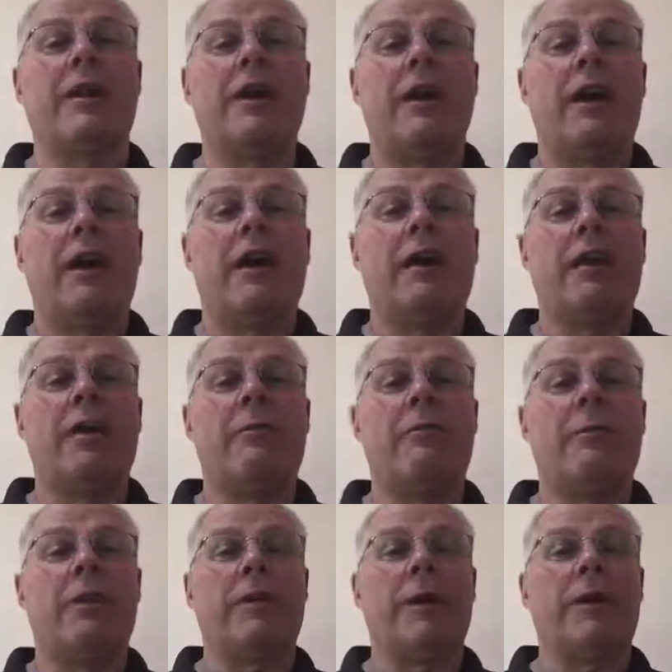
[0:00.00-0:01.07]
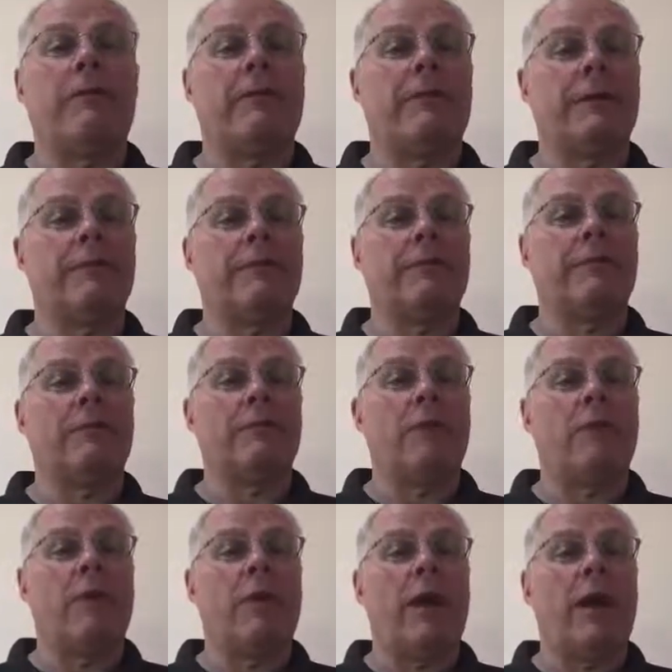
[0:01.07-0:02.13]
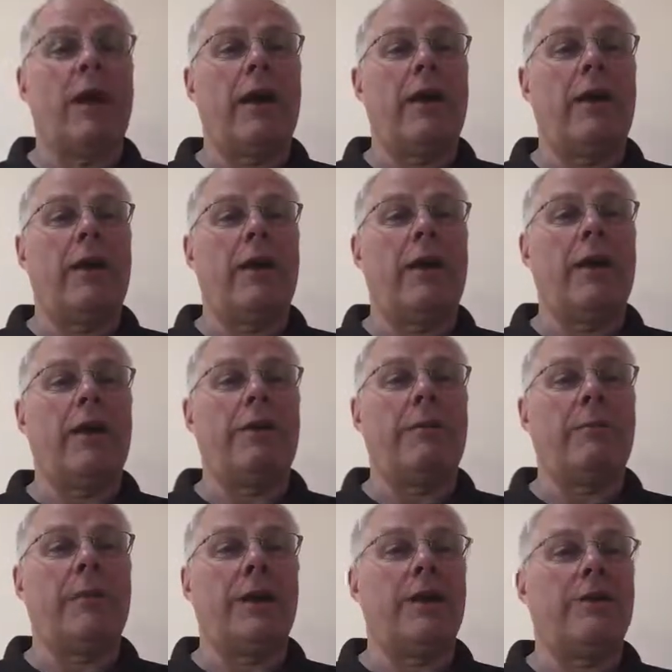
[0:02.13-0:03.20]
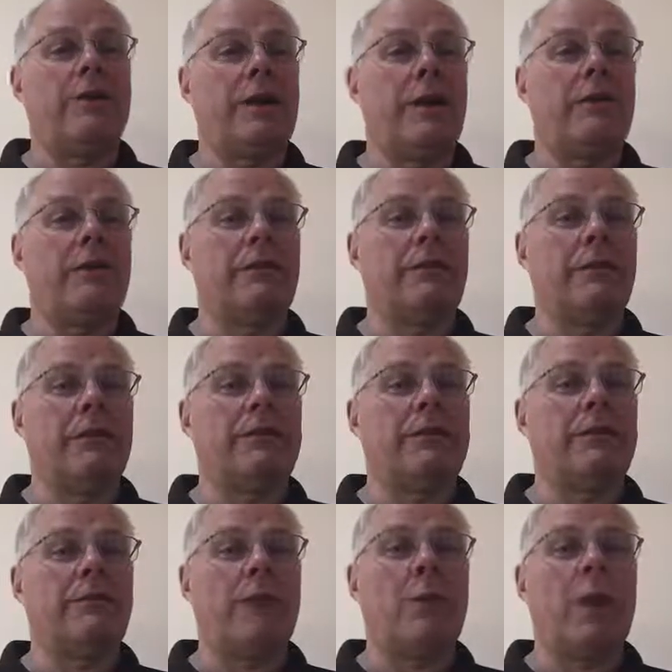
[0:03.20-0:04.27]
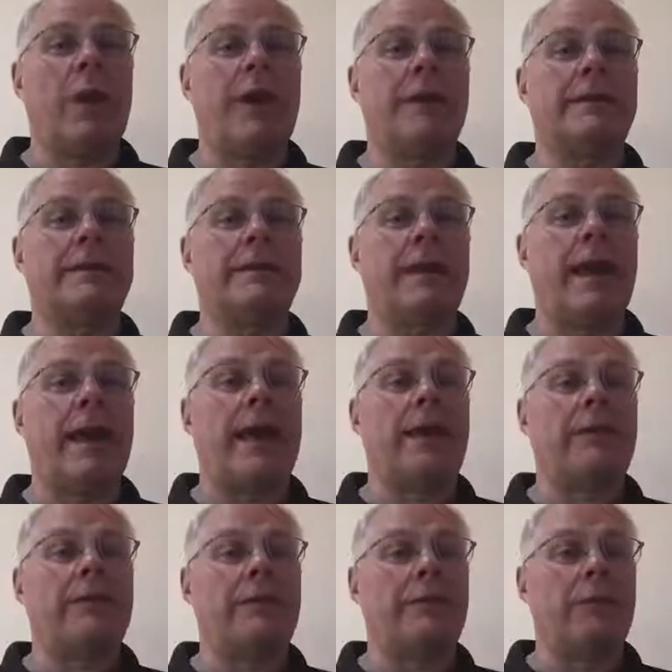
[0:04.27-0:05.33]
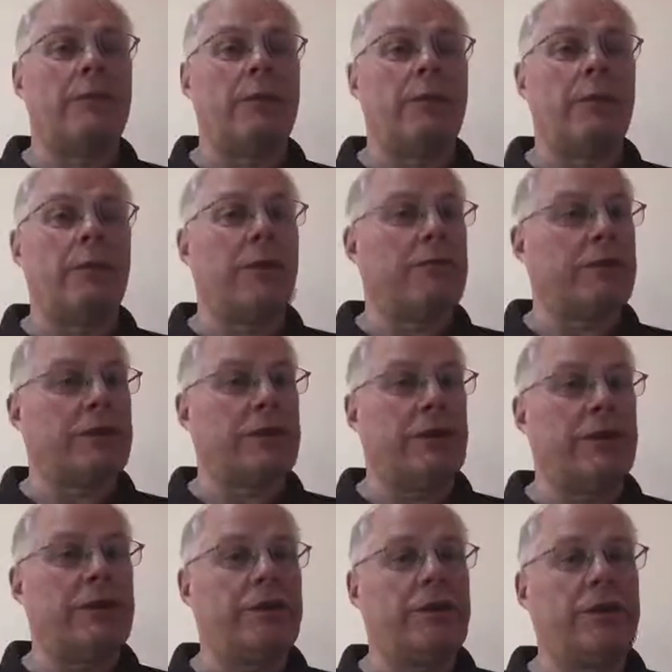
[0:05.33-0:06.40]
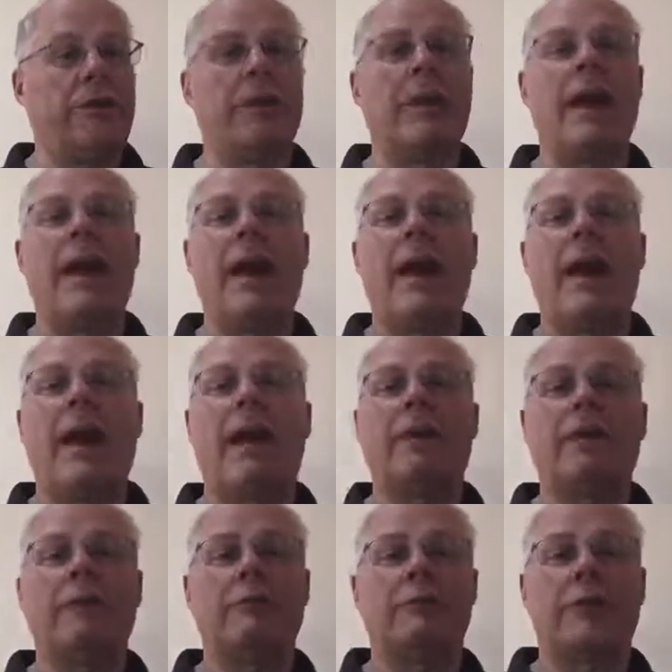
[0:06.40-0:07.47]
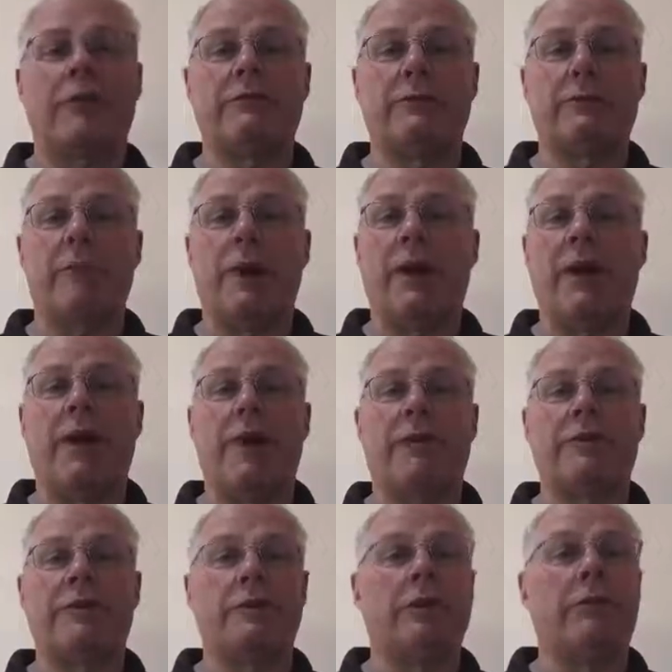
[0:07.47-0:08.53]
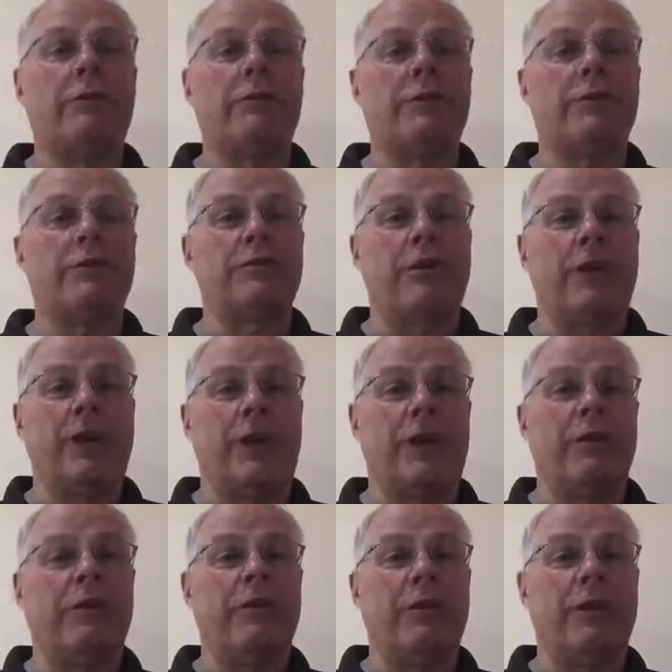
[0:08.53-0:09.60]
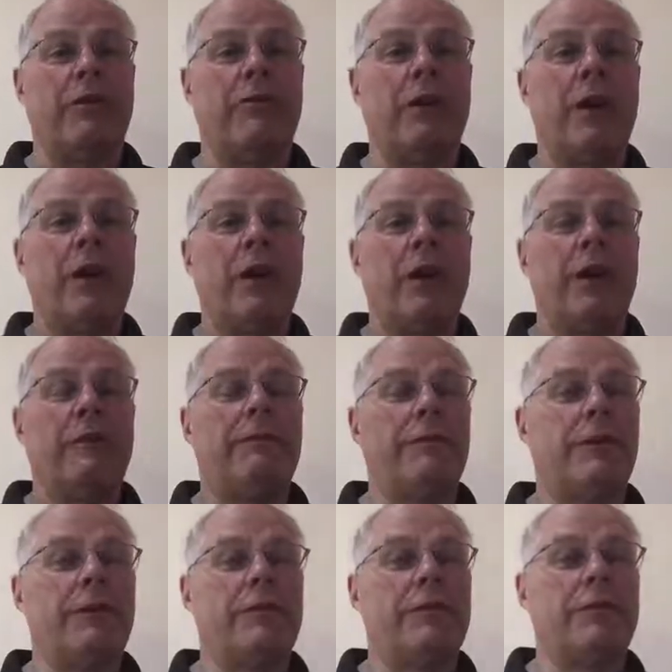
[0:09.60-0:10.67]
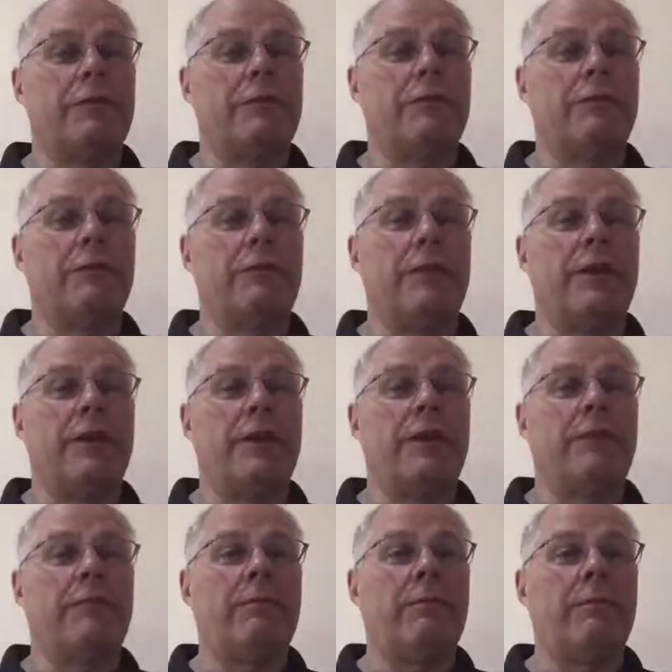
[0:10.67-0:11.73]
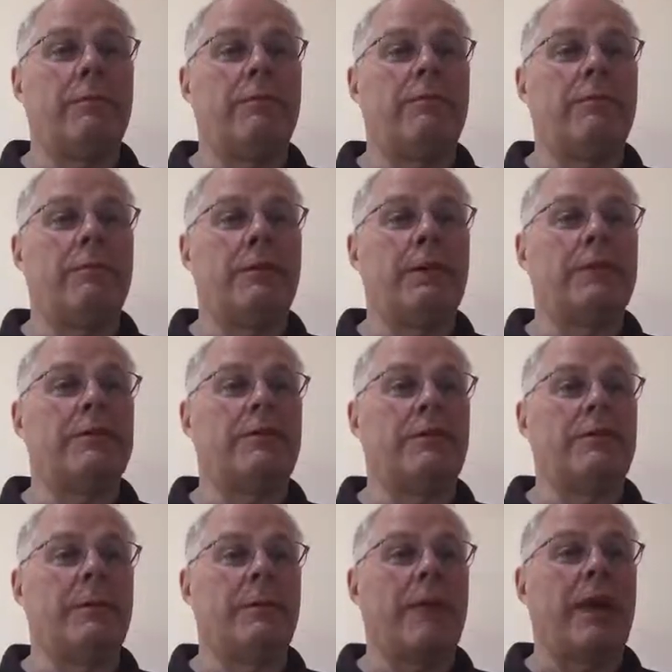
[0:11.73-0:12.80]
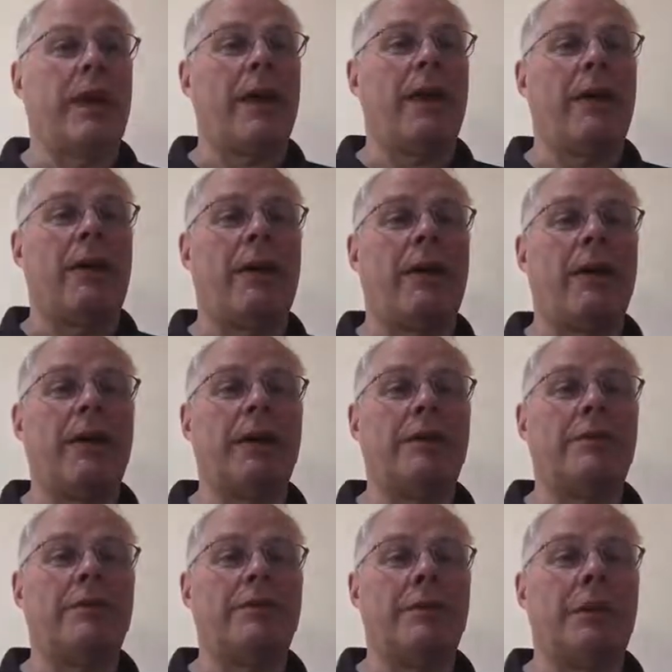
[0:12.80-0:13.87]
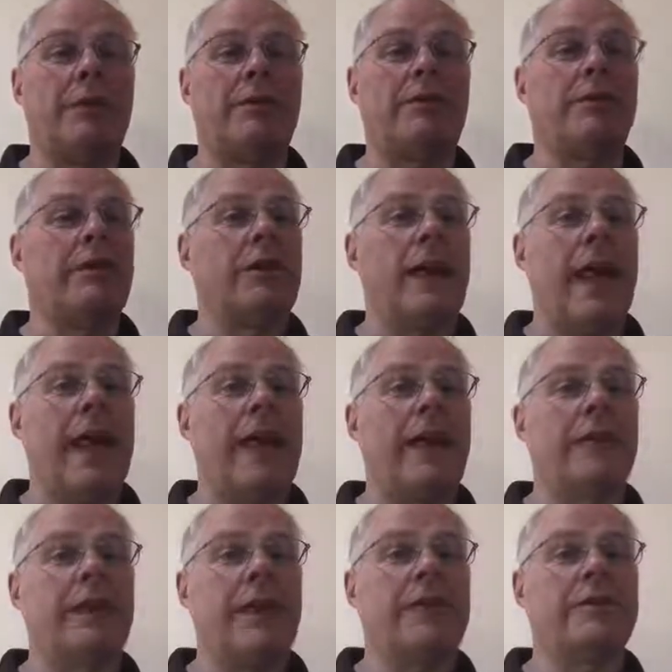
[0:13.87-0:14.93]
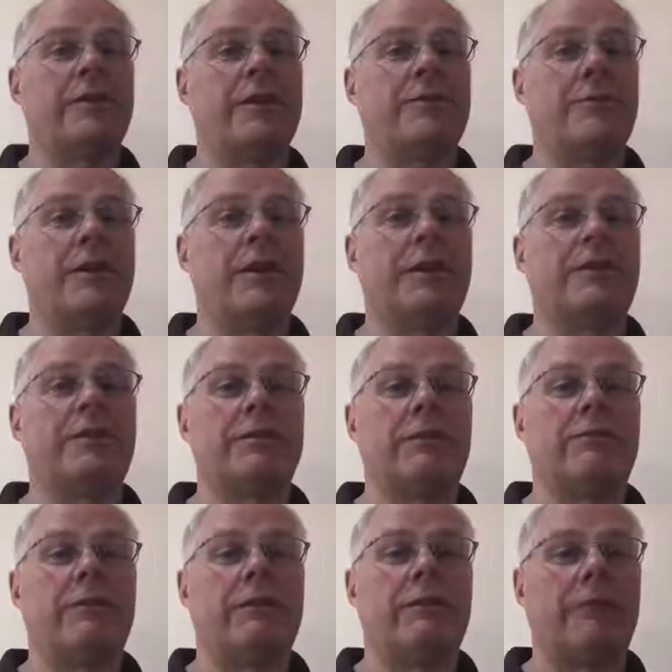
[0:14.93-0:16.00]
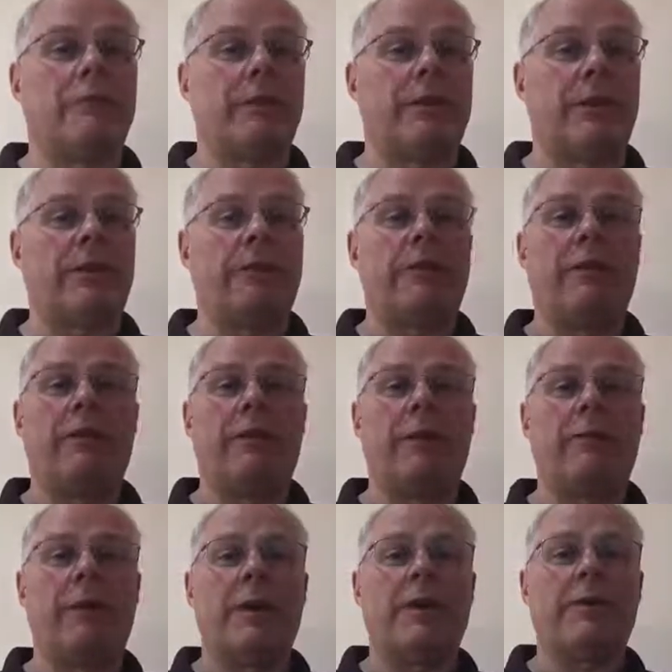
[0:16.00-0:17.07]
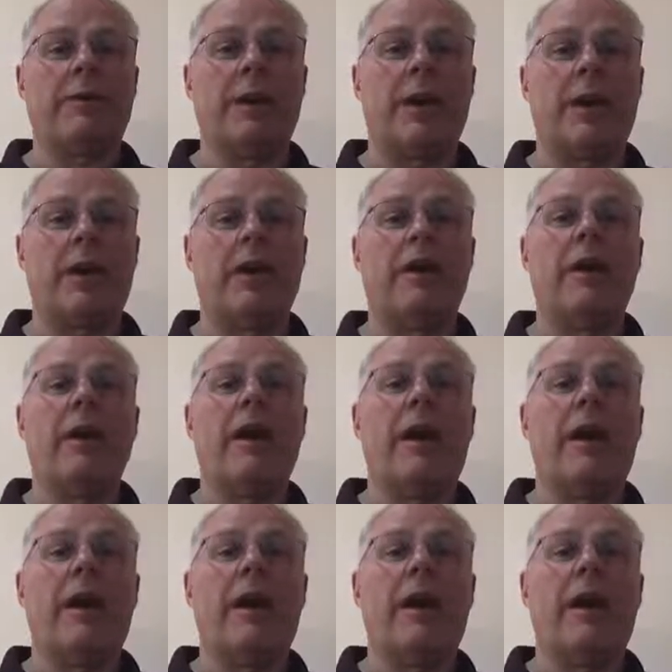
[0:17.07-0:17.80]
But they have a festival, the main tent of the festival is at North Weald Station, and they also have some bars on the train. So it features normally, the beers that predominate are East London and Essex beers, and we've always had a few of our beers there.